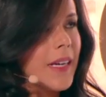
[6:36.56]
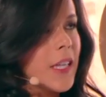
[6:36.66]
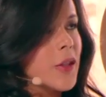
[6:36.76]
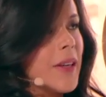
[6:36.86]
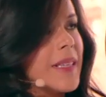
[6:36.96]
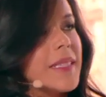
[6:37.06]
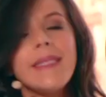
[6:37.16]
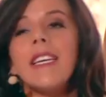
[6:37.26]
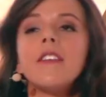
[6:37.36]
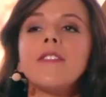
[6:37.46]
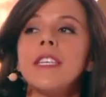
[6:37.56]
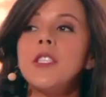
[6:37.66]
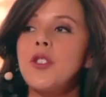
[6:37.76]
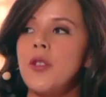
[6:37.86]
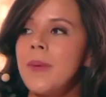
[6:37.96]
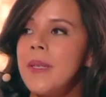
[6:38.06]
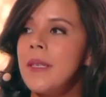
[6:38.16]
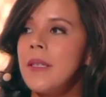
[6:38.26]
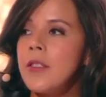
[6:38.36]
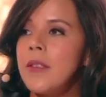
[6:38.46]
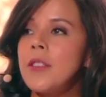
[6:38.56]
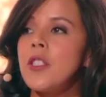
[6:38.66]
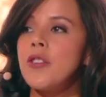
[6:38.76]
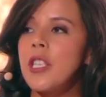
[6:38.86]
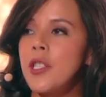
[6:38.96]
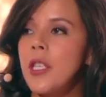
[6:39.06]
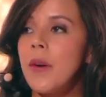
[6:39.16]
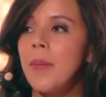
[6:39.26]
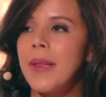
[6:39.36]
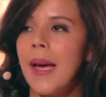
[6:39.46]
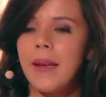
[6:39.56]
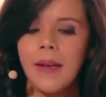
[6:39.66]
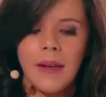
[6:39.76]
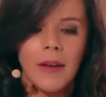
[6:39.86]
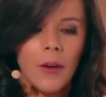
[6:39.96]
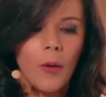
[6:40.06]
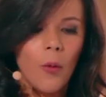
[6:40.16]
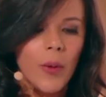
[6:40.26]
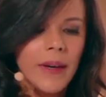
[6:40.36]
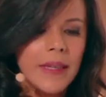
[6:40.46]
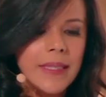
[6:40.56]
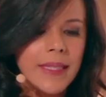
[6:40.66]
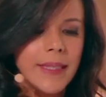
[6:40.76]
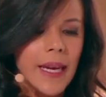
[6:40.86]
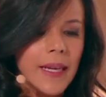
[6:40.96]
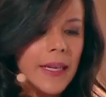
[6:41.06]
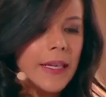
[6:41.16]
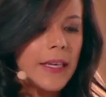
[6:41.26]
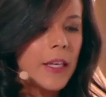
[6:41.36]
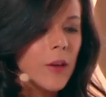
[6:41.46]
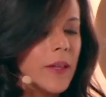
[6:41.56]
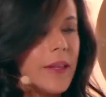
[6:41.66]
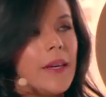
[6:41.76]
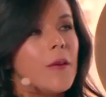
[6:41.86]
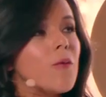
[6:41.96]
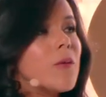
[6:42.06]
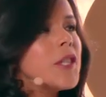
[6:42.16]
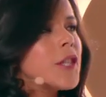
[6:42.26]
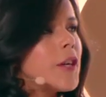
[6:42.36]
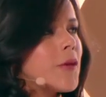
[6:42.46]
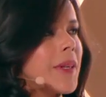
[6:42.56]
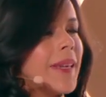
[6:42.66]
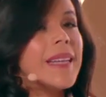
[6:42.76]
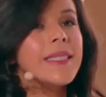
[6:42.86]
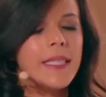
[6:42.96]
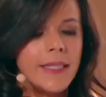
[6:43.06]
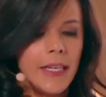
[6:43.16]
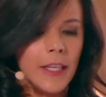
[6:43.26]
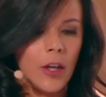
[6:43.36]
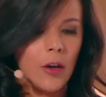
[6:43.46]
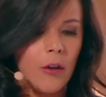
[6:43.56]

so that instead of contributing to the destruction of our planet, we are instead healing it, regenerating, and sustaining our